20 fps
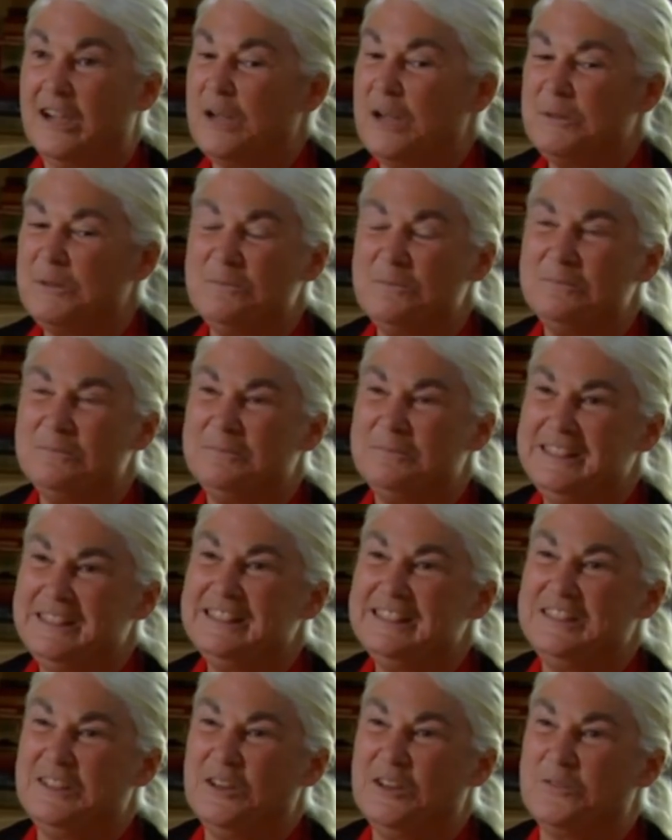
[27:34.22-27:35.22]
I'm
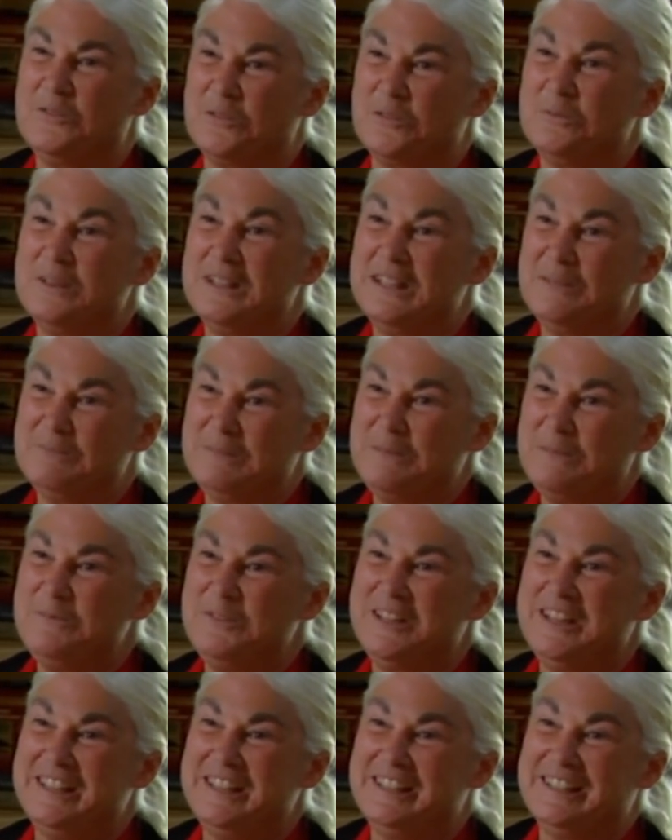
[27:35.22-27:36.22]
completely overwhelmed. I'm
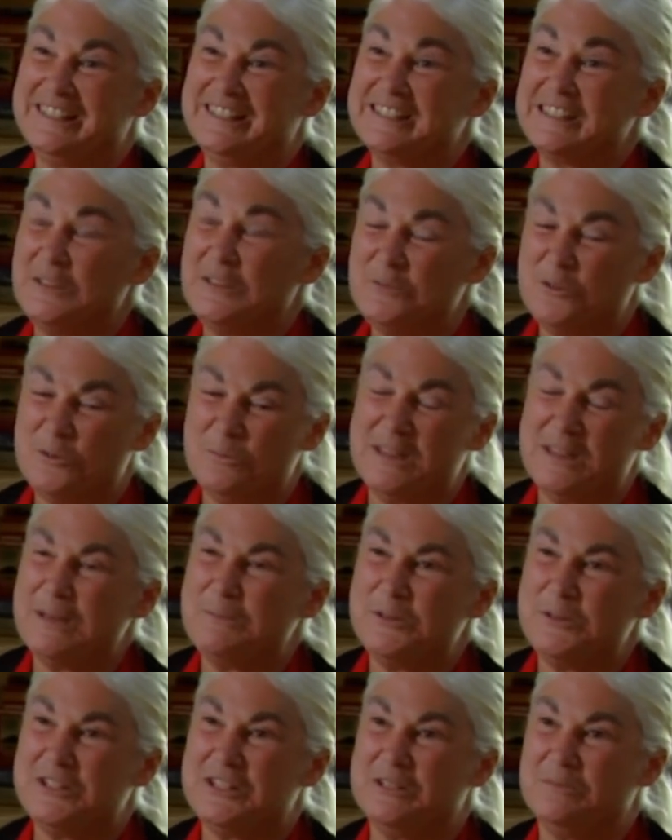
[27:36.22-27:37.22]
working on several
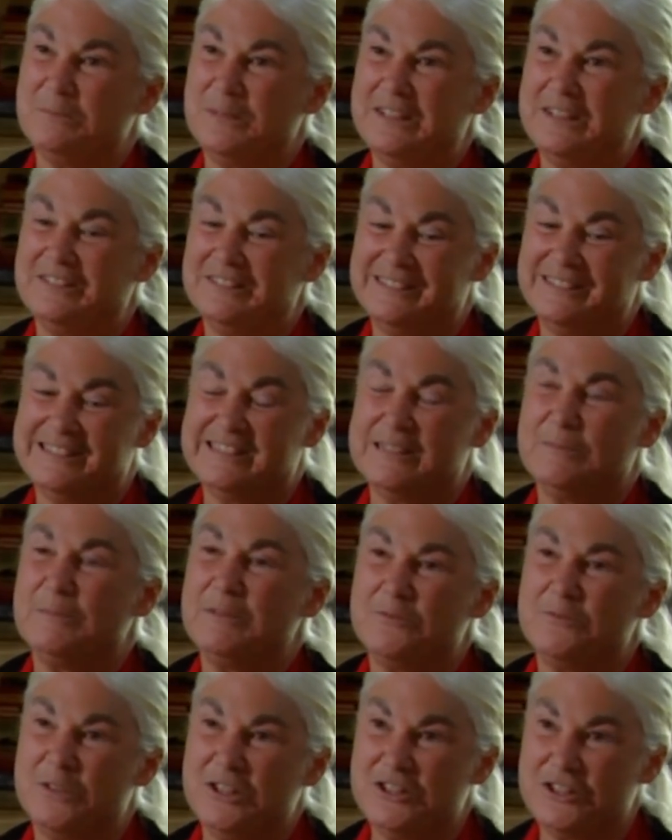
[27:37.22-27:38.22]
papers in parallel, some
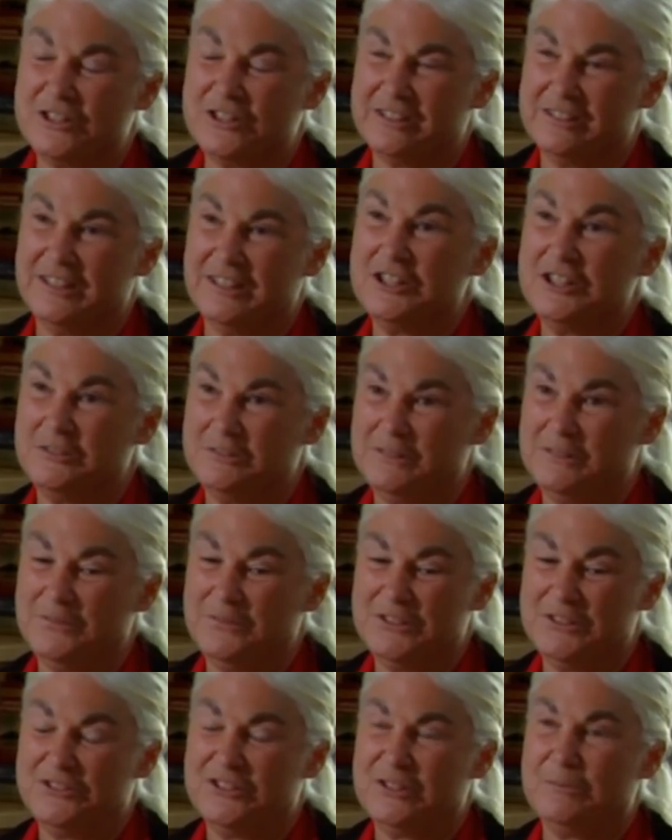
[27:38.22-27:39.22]
of which are under
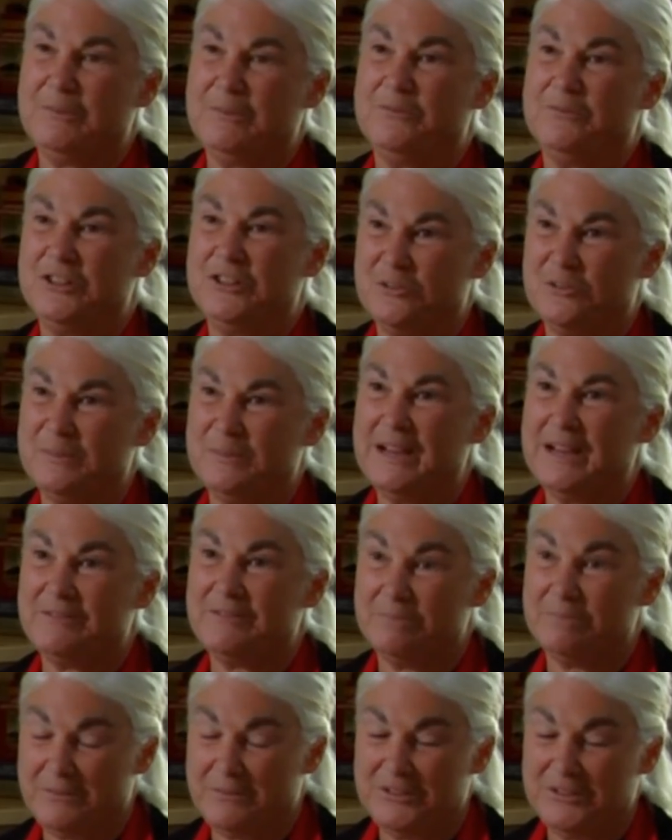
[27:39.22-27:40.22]
review, some of which are back
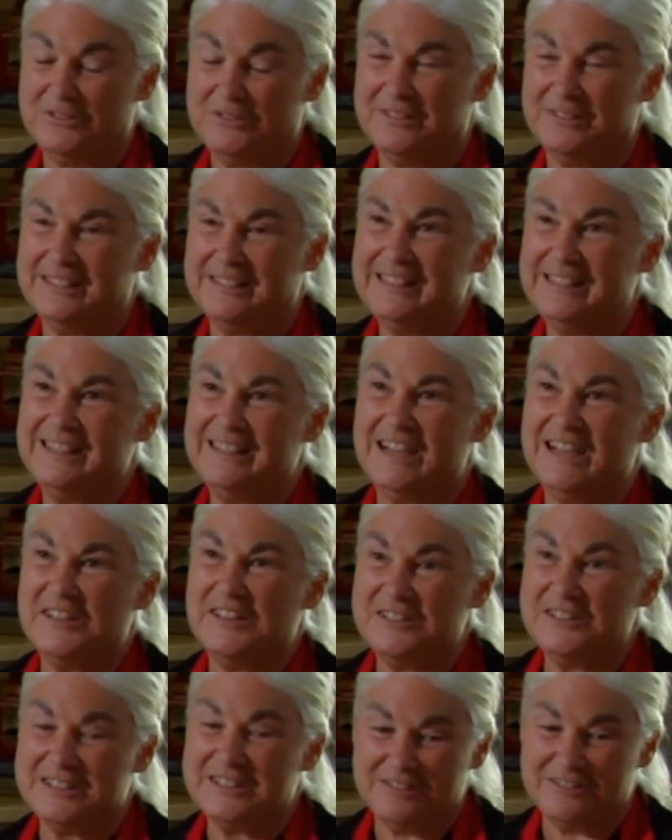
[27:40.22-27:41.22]
from review, and
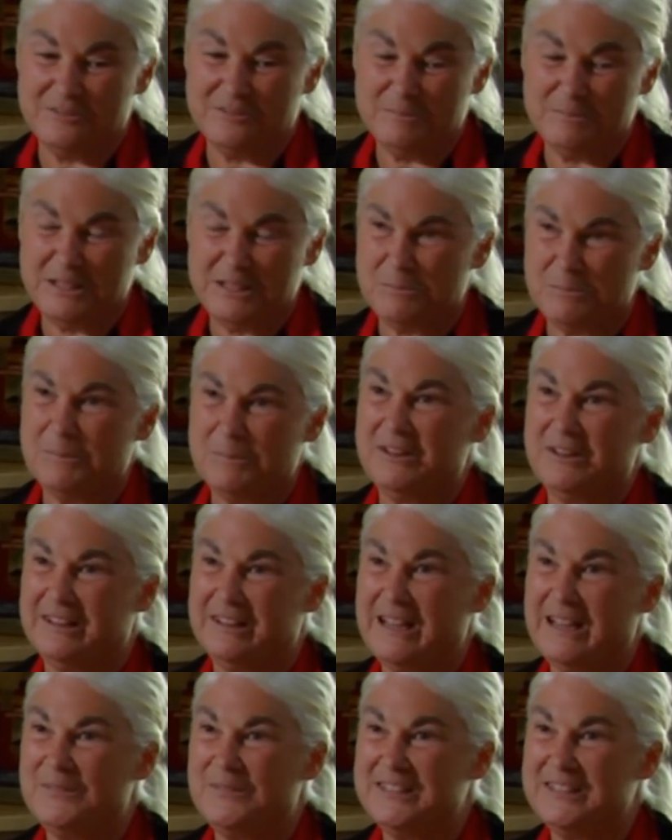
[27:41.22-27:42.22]
others that are being prepared
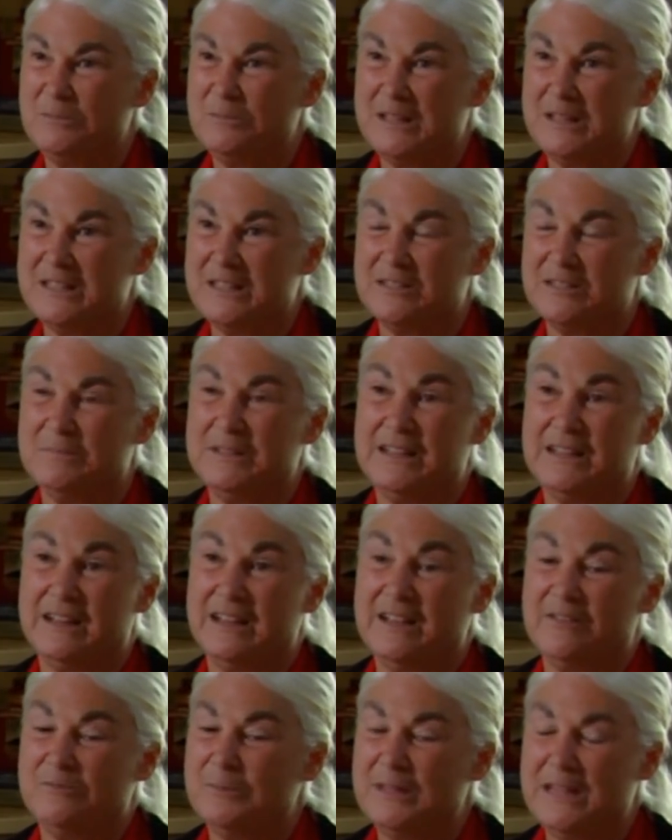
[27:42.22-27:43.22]
and haven't yet been submitted. I
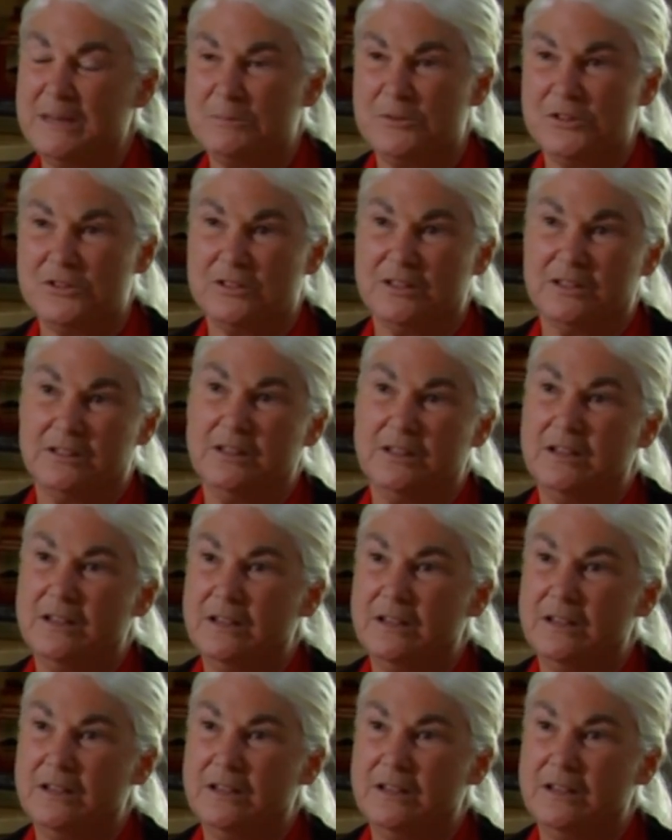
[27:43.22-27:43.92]
have papers on